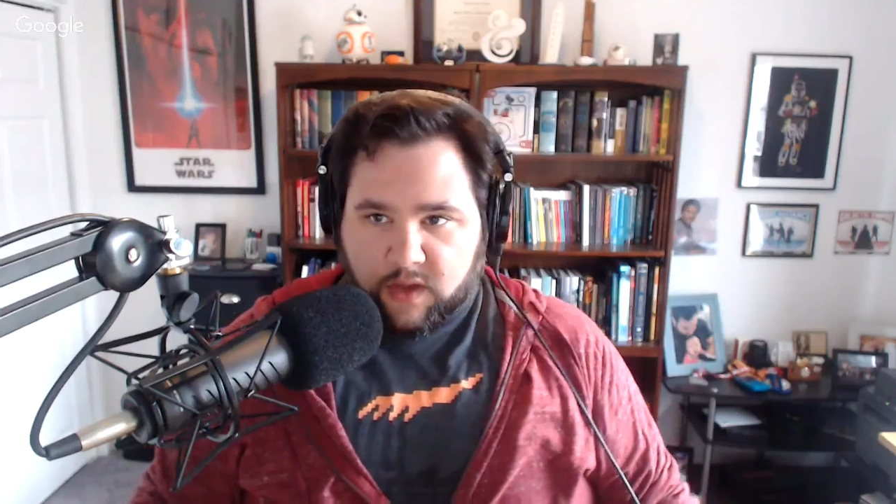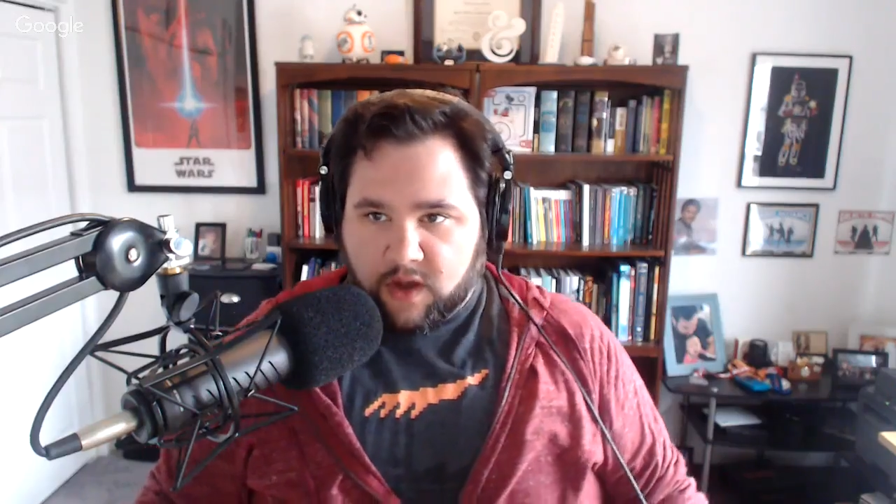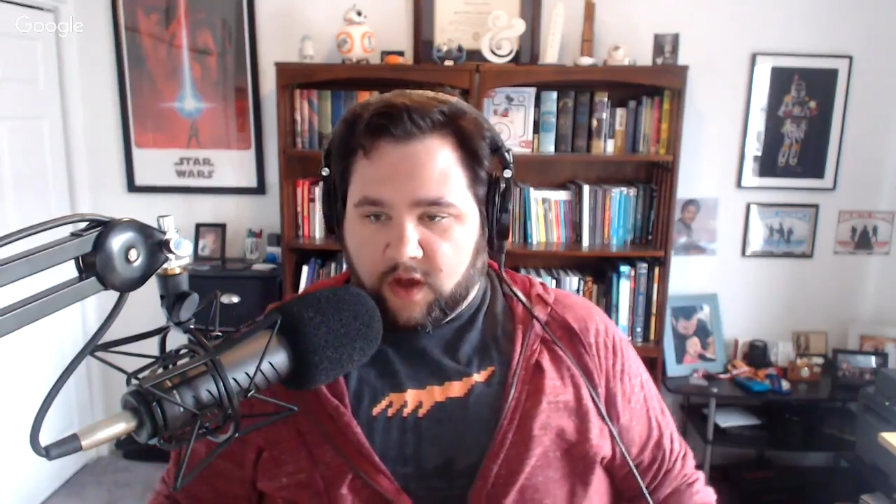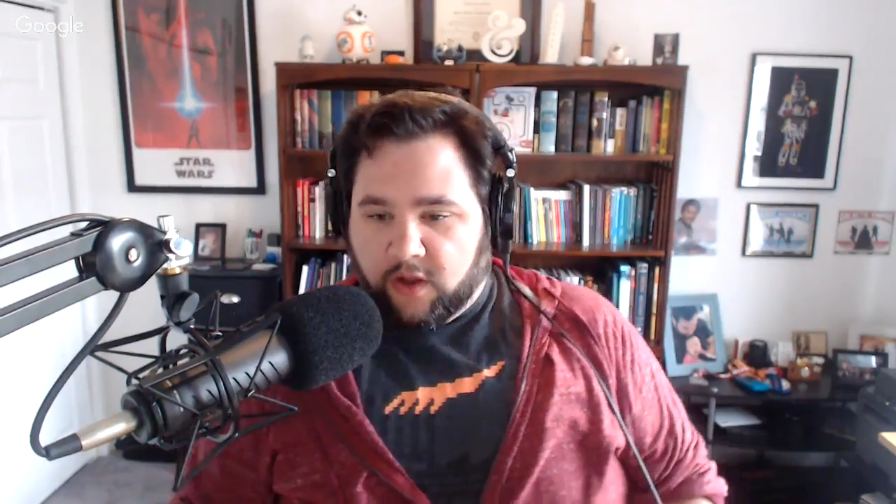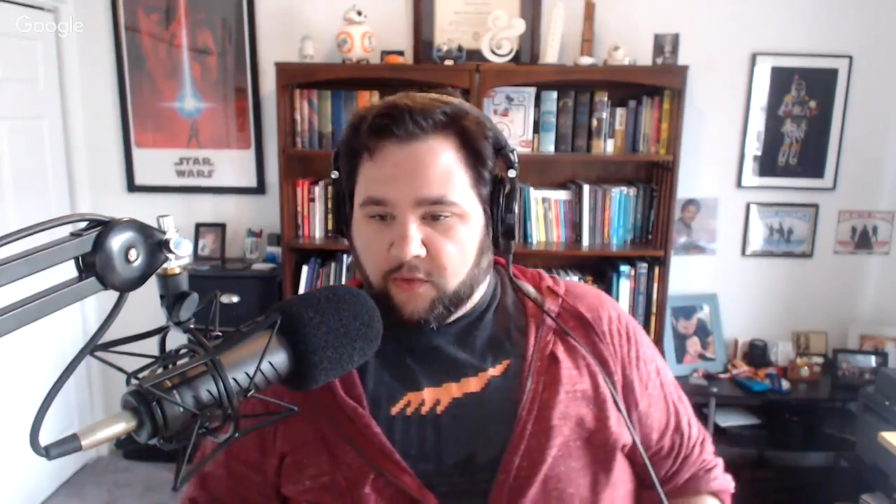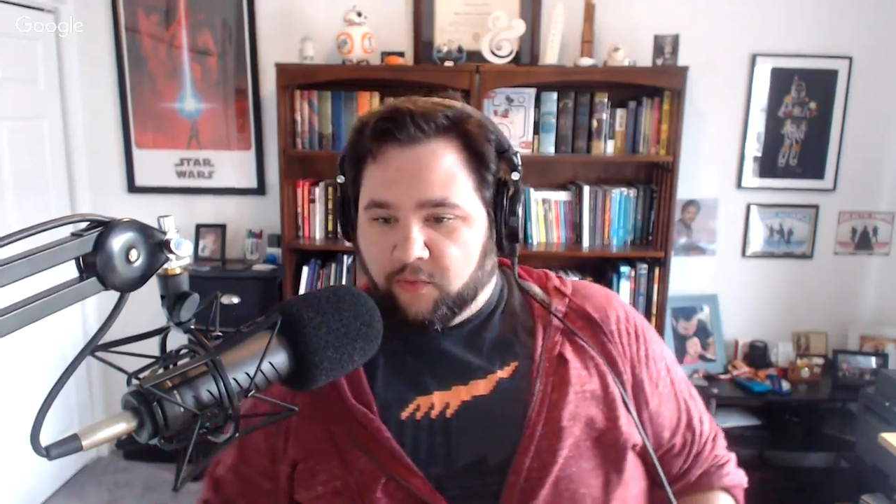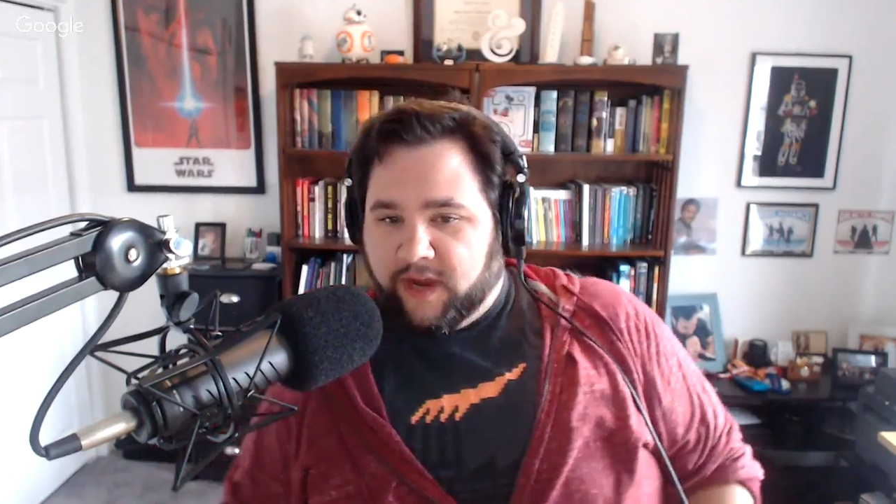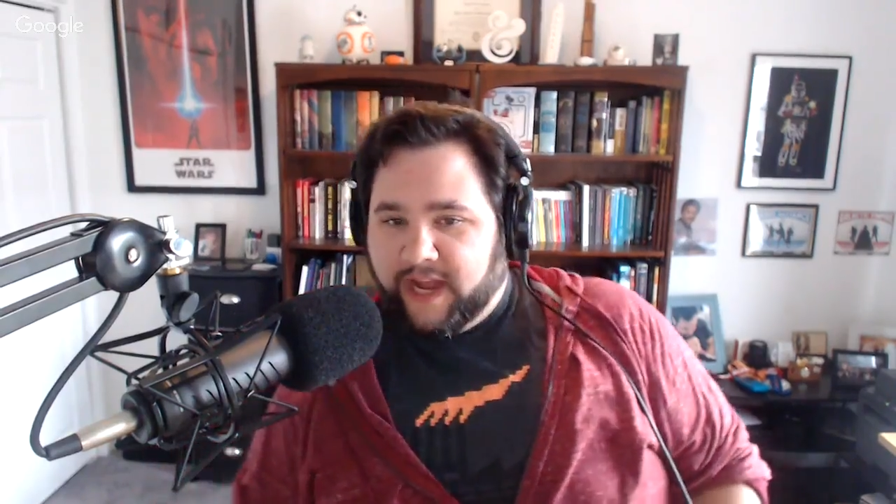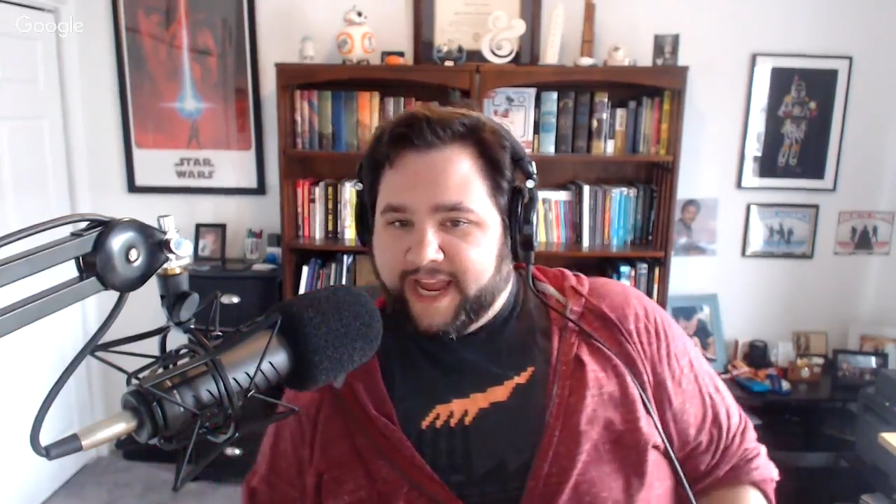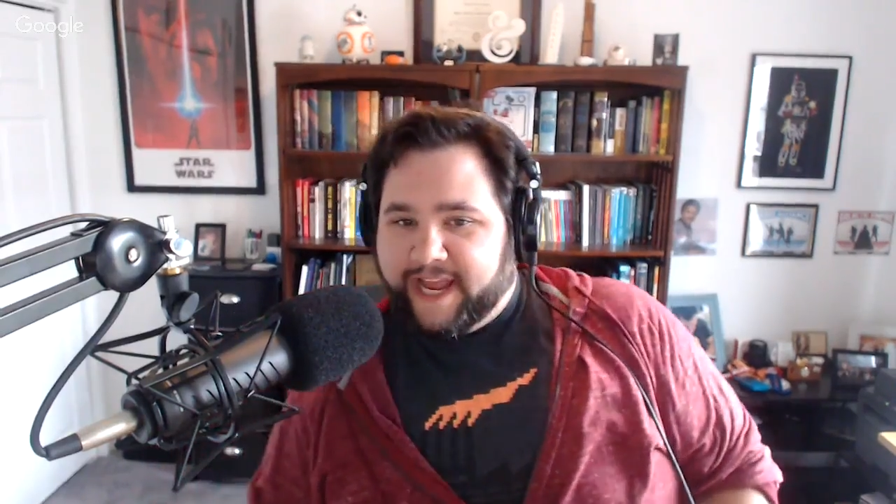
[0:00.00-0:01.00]
All
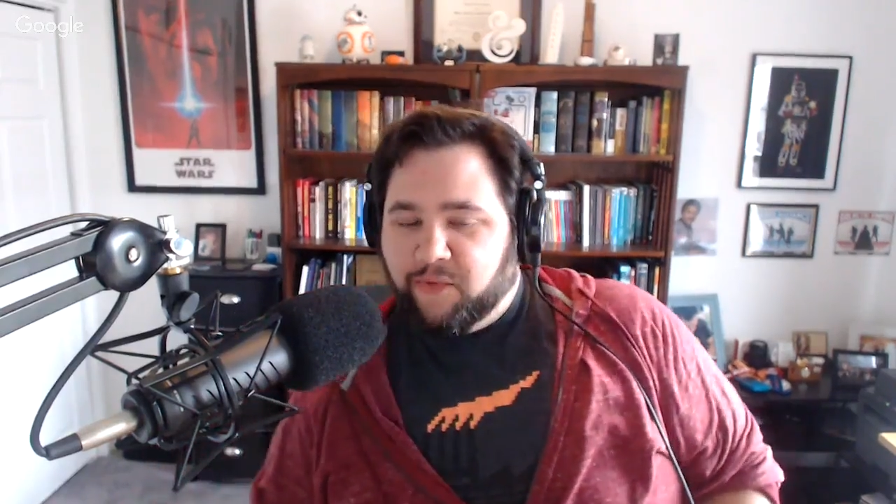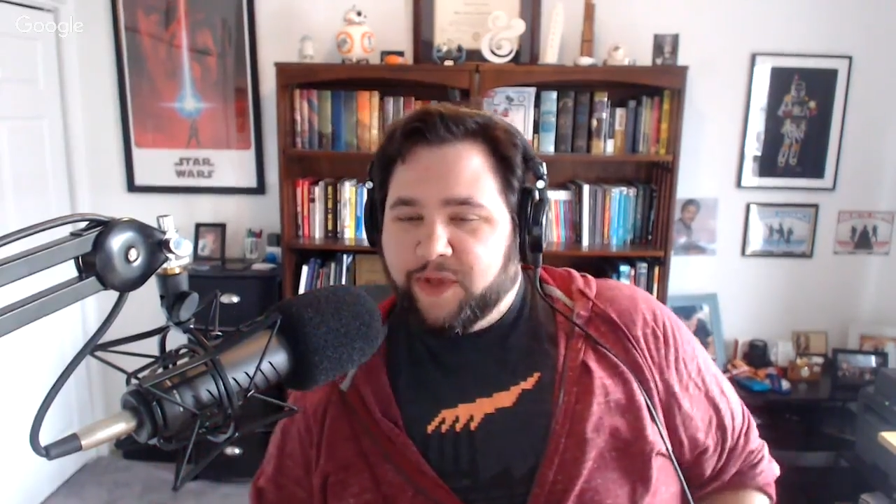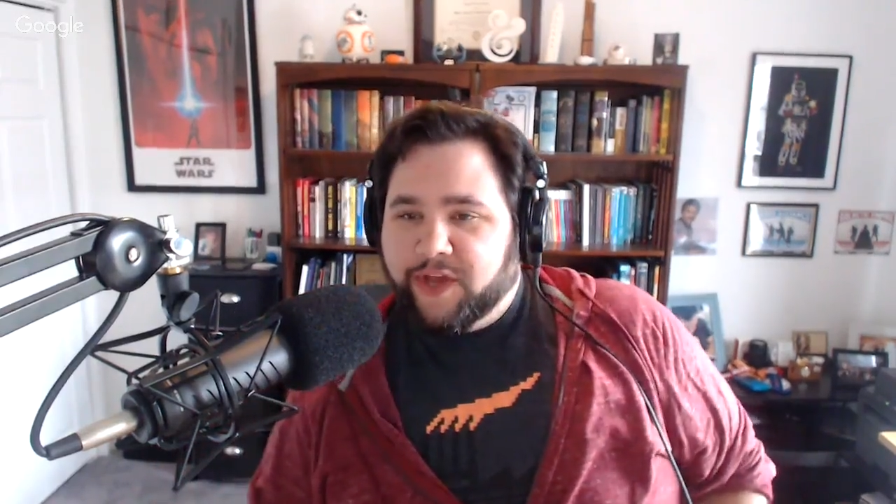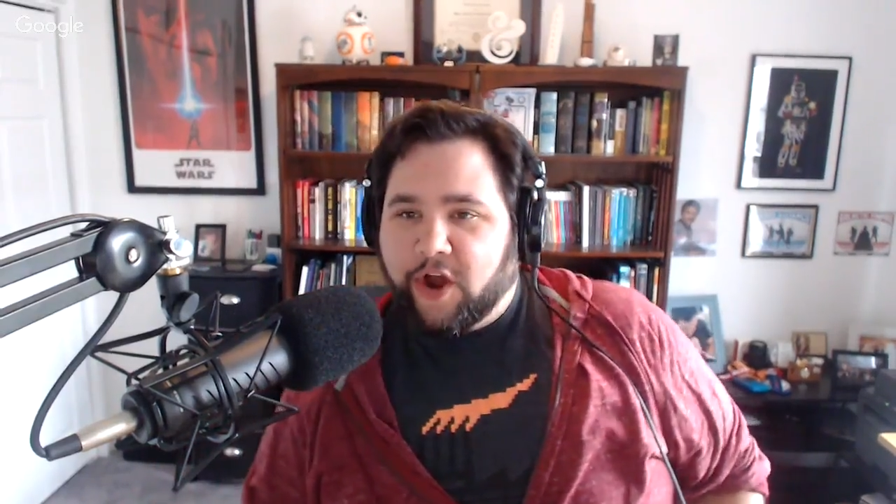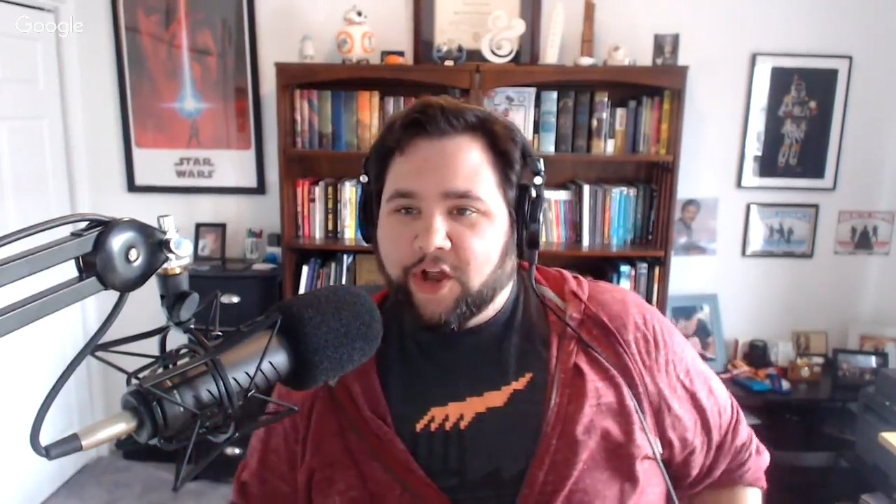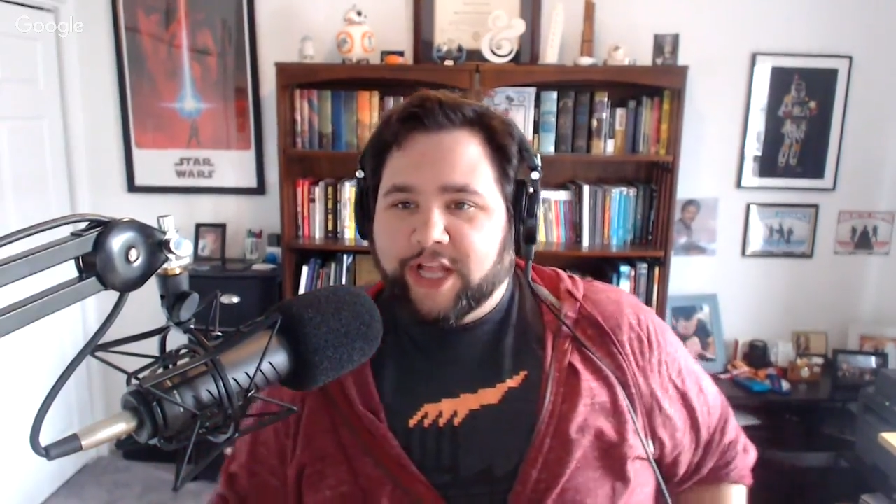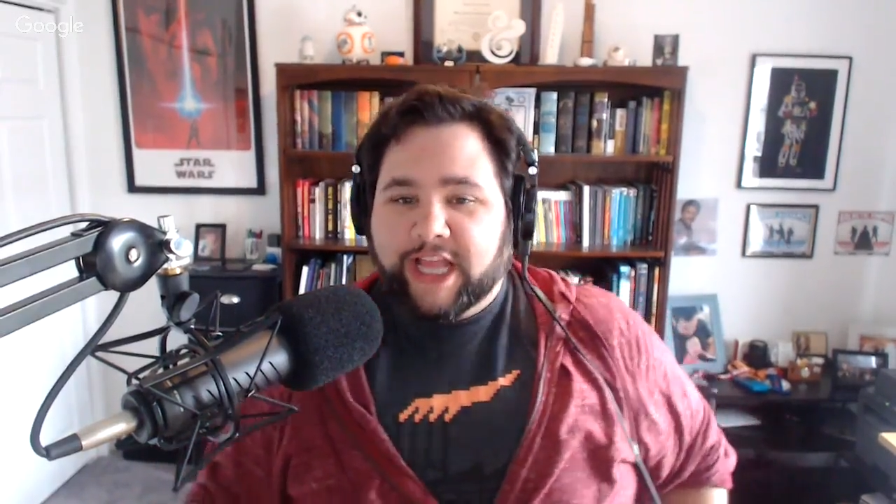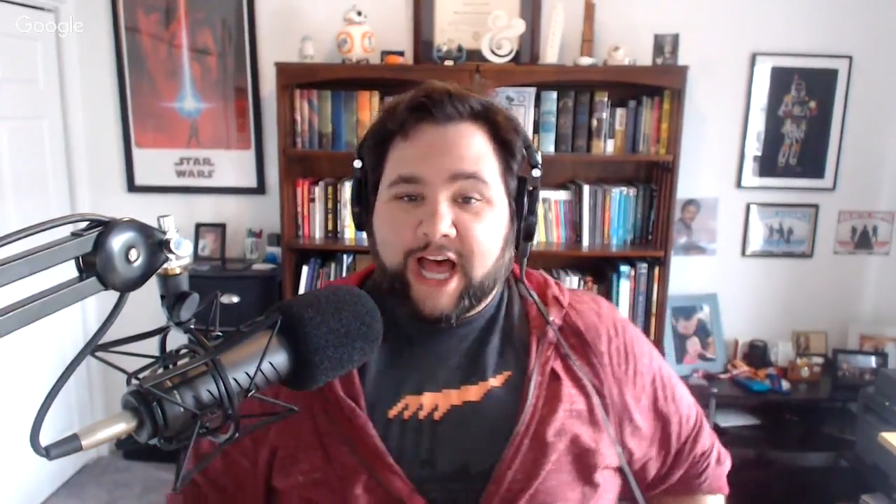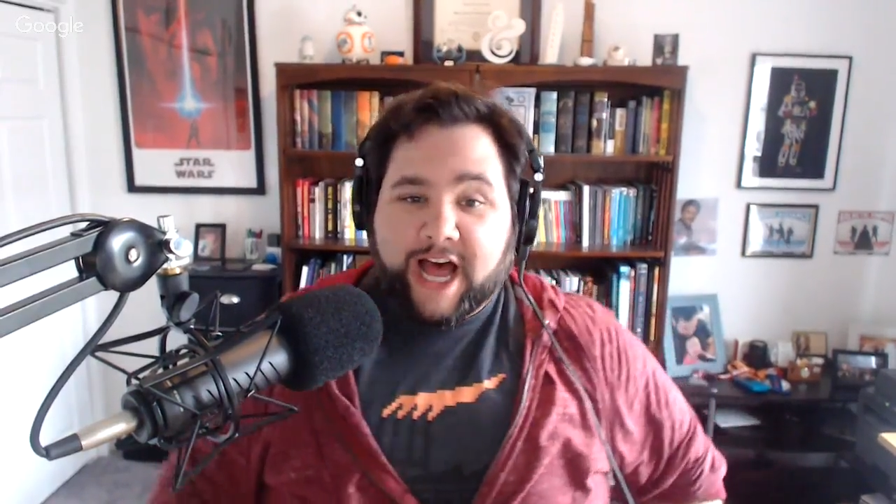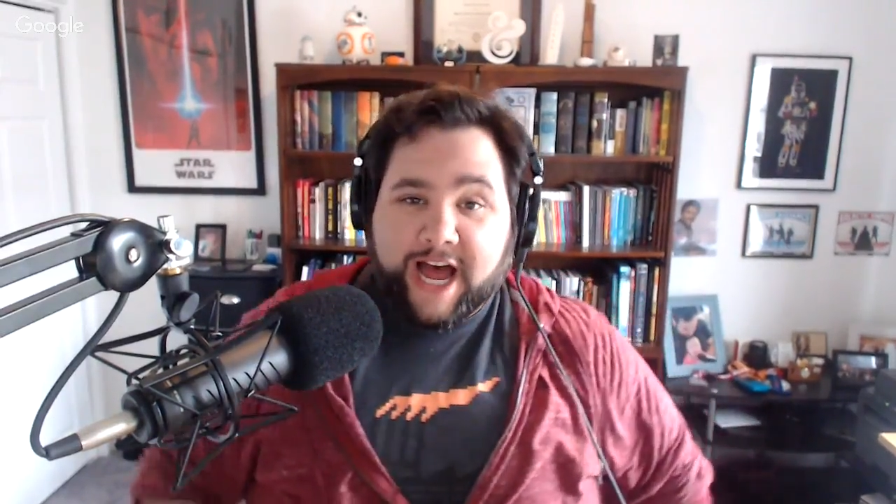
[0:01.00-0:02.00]
right, and we are
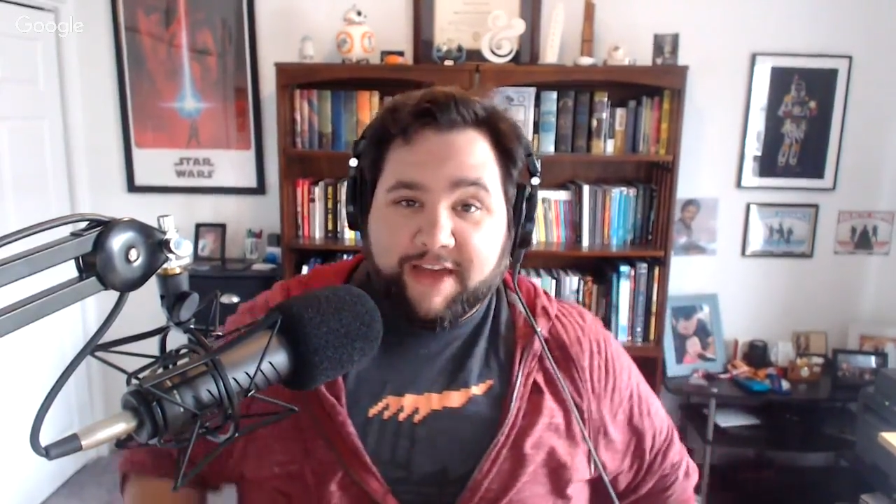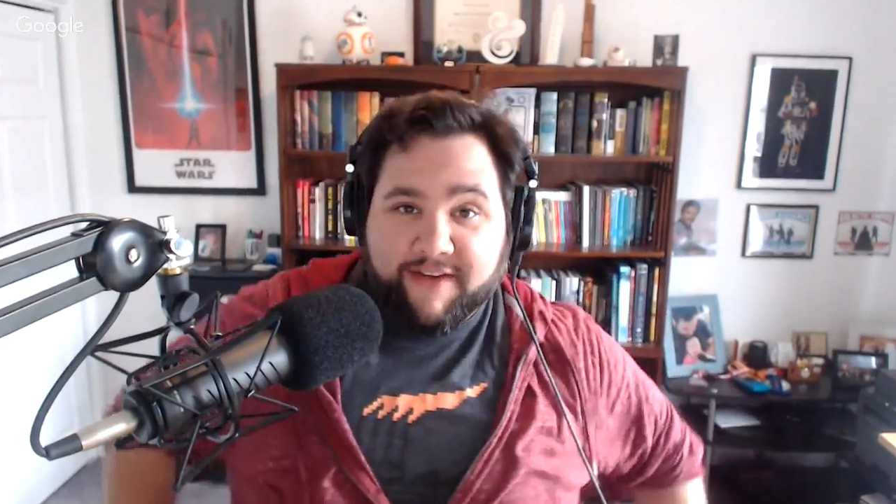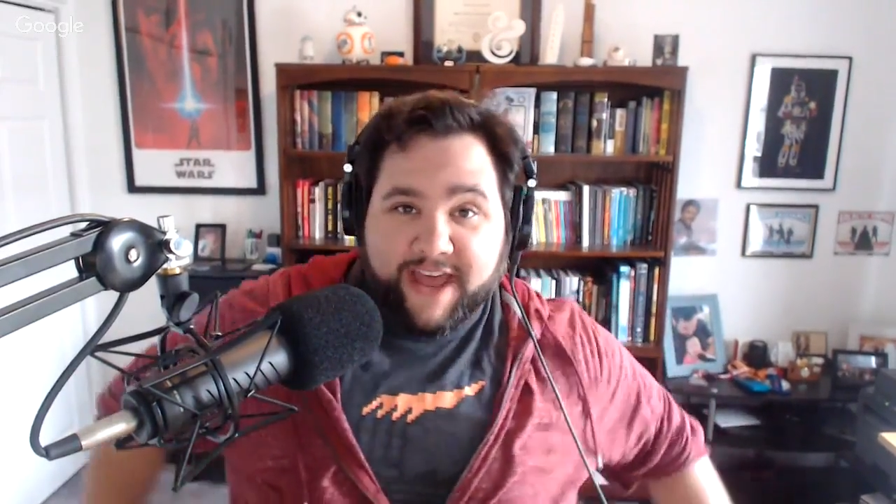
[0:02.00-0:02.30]
live.